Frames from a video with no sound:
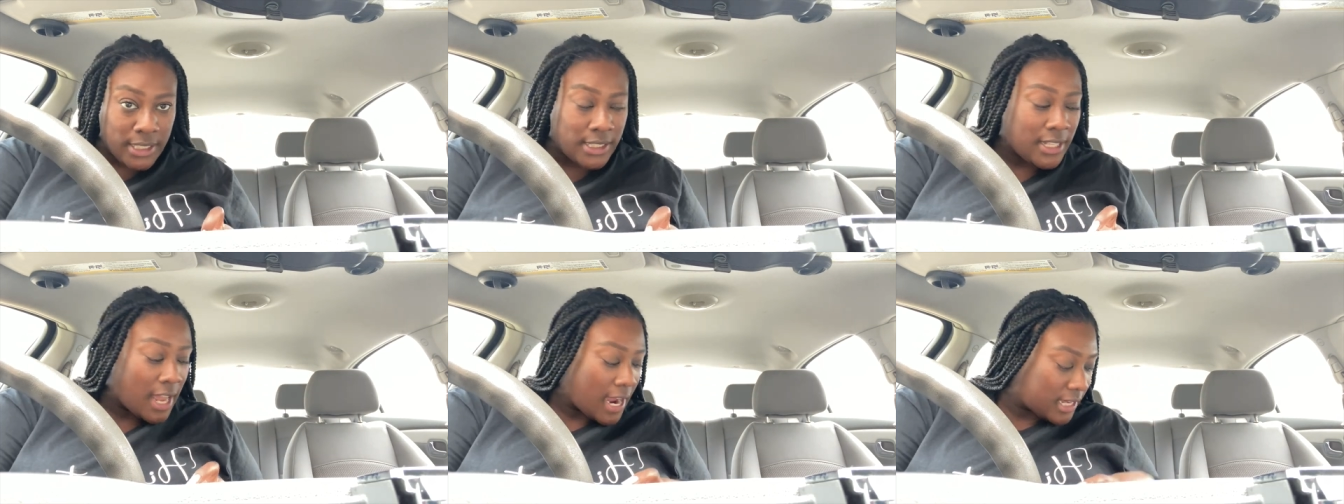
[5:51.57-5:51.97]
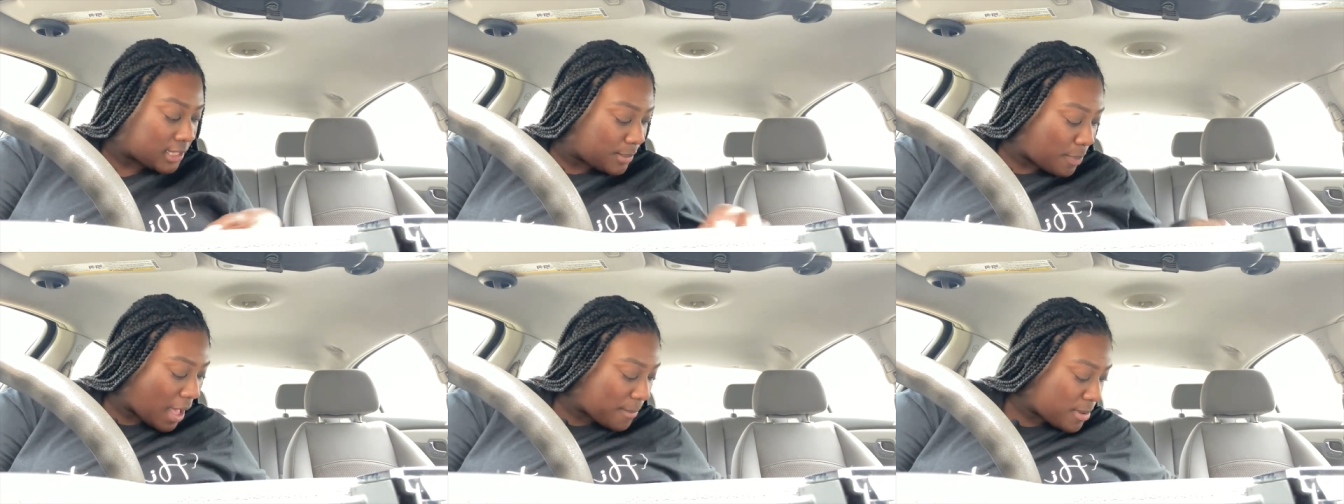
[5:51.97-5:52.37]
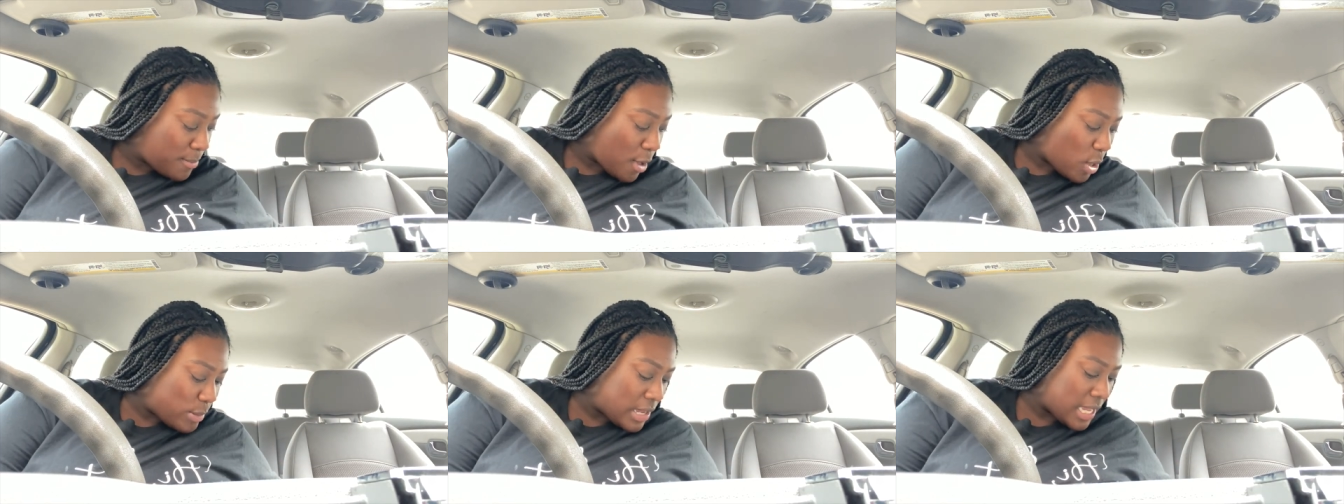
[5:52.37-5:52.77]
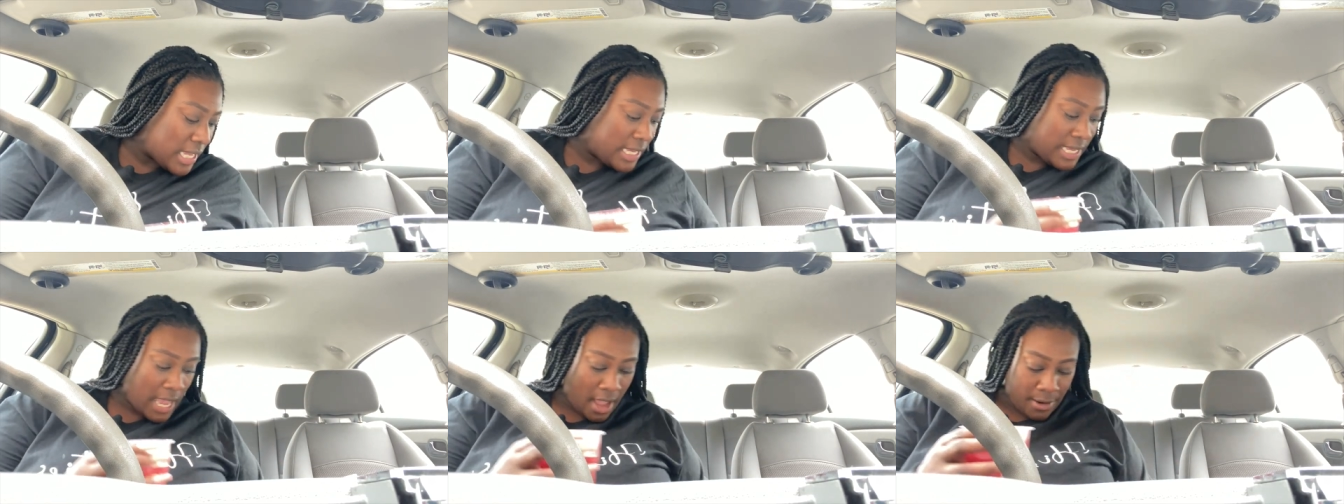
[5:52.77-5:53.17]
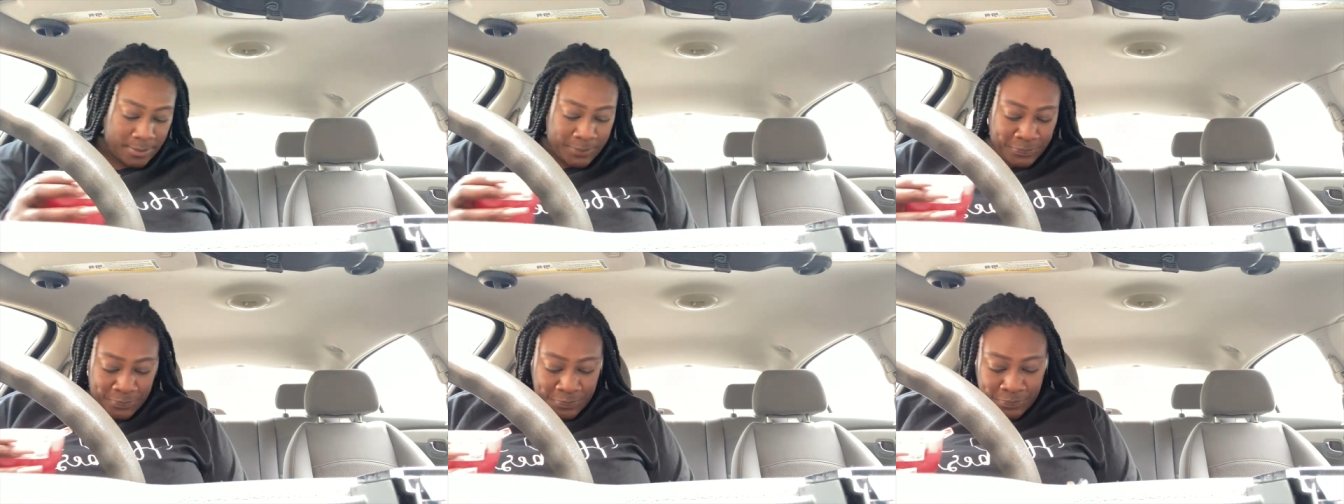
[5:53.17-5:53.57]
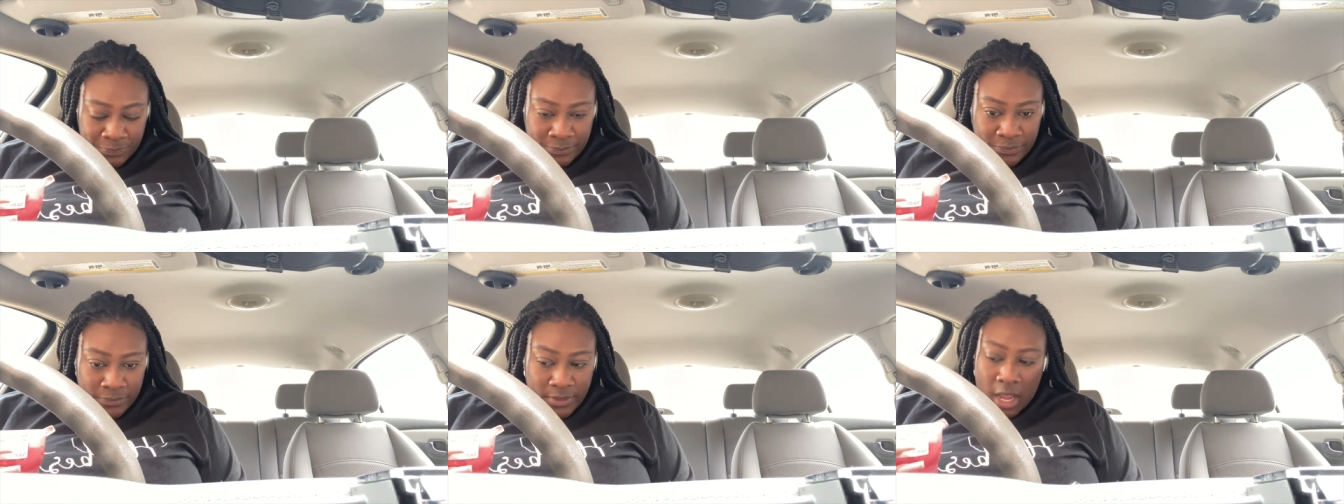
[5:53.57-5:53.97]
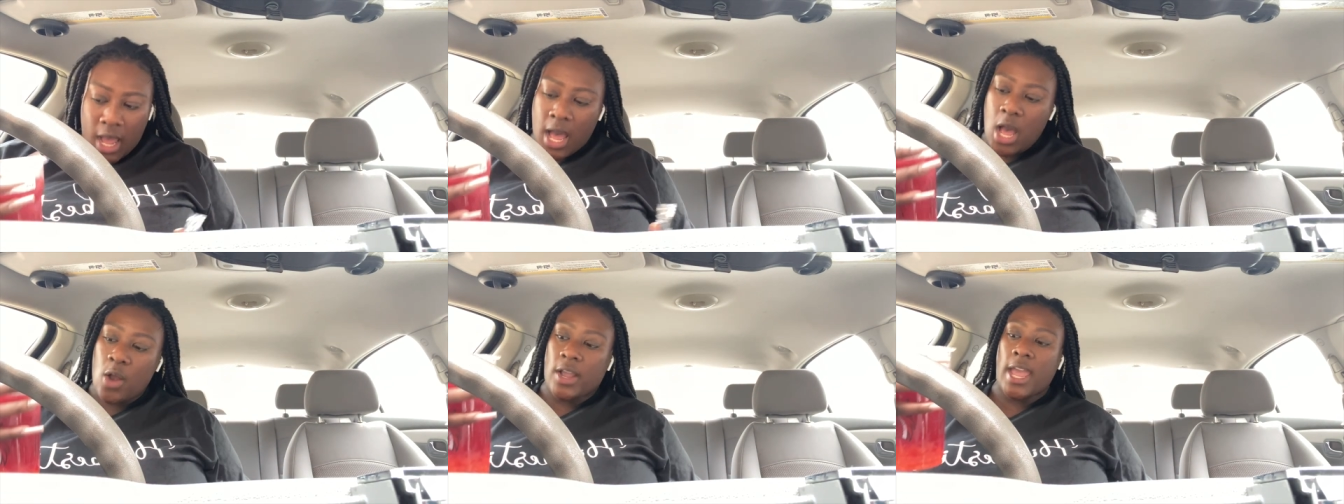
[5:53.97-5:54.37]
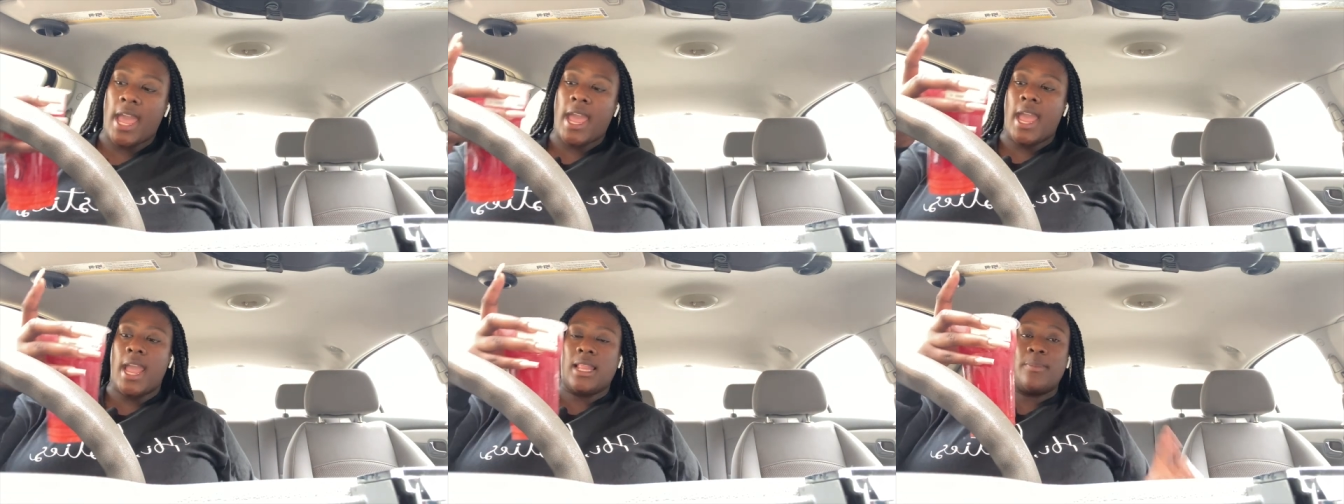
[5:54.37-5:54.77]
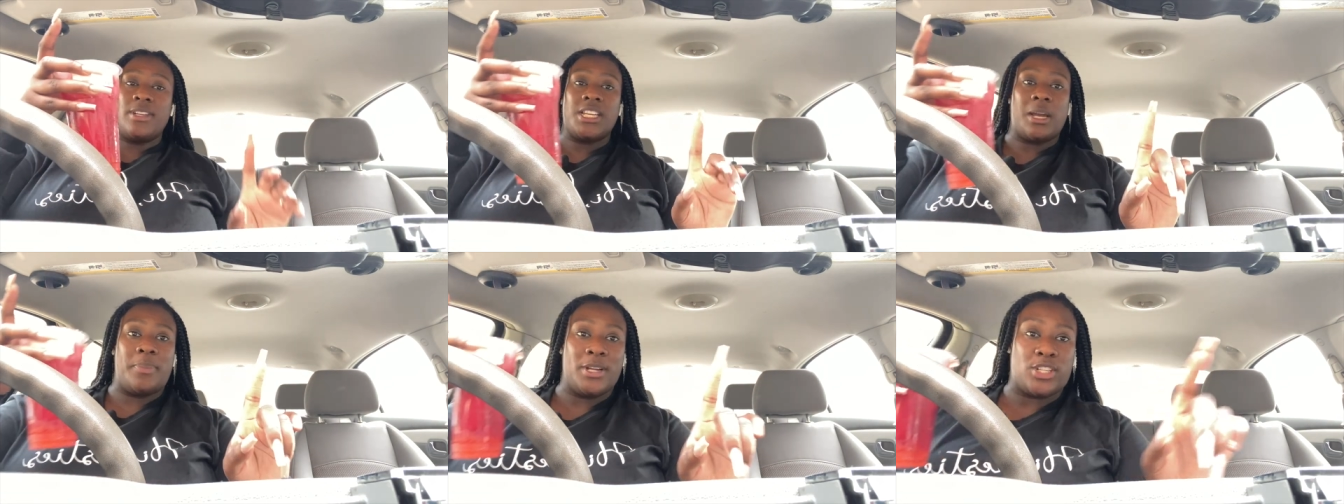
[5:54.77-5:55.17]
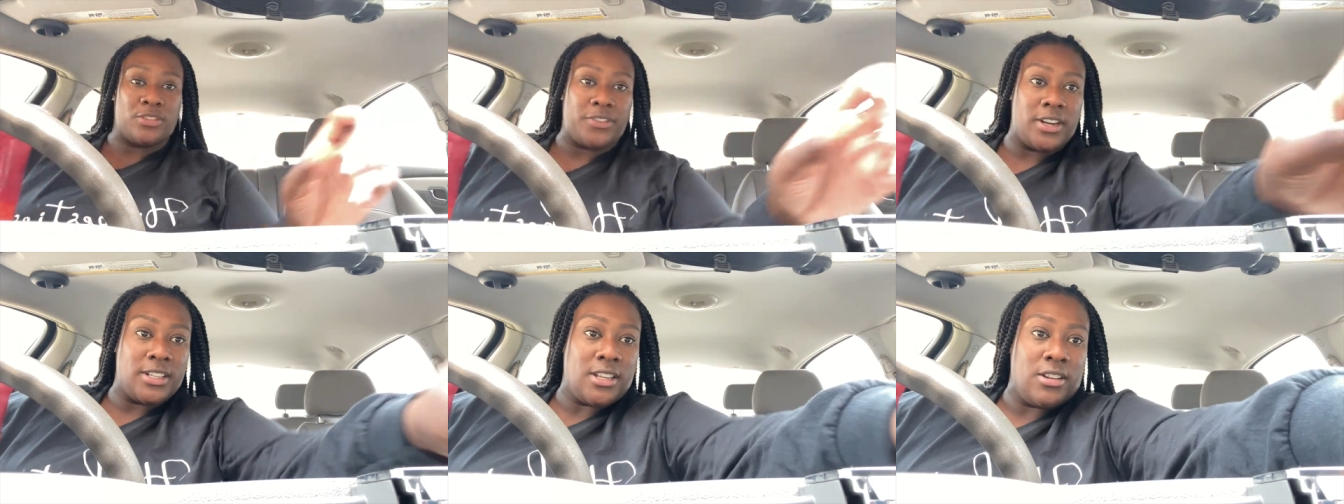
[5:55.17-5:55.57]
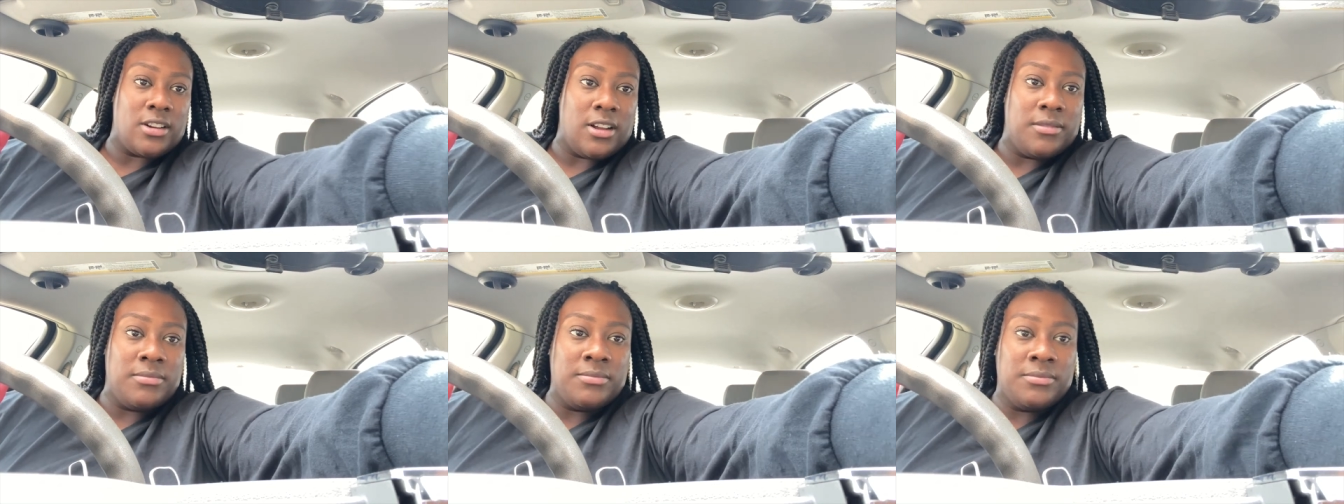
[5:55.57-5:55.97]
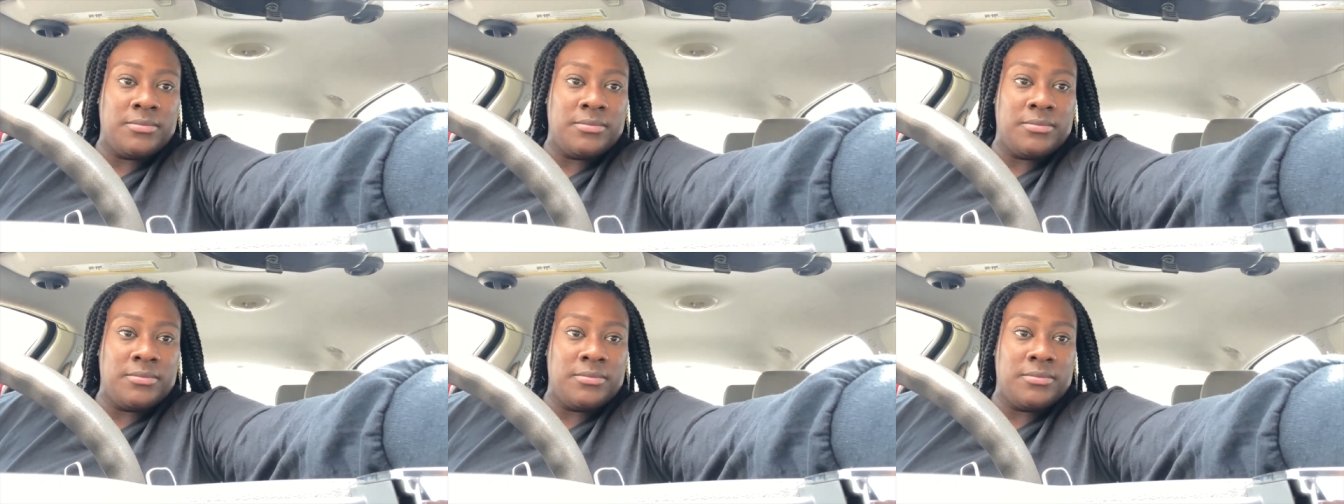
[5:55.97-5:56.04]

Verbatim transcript: Like the popping boba, yeah. Okay, let me take a picture first, hold on.